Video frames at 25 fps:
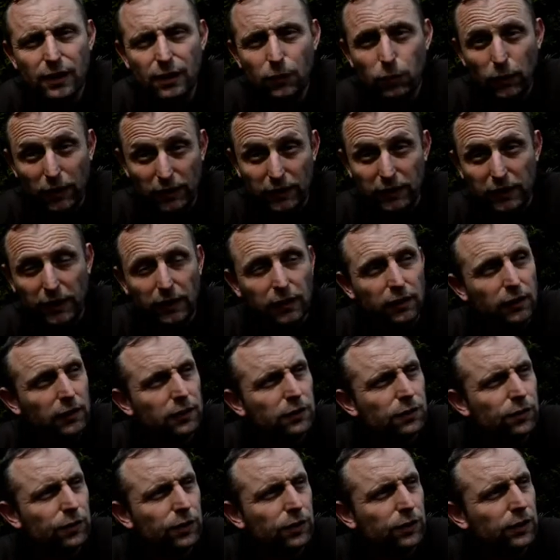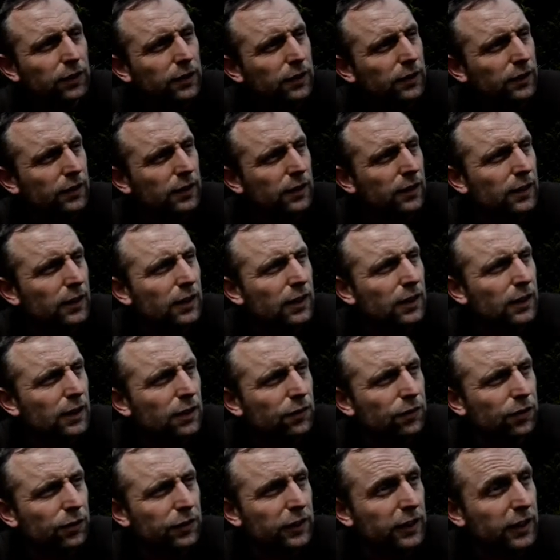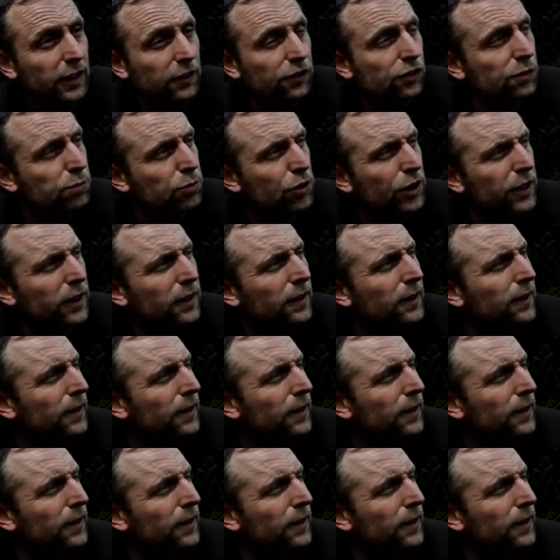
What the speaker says: well, in England, for to get spring.